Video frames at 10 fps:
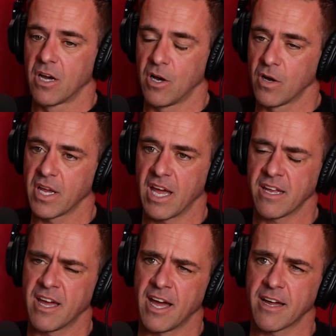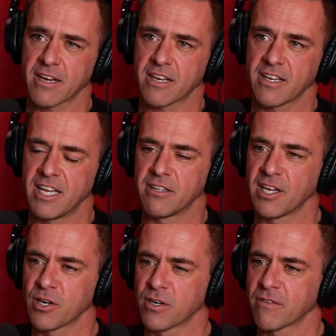Oh, yeah. Yeah. it
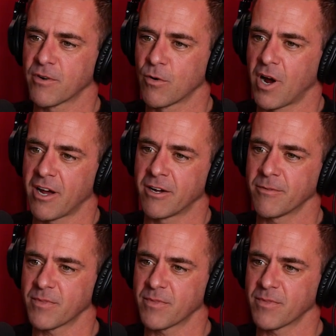lingered for a while.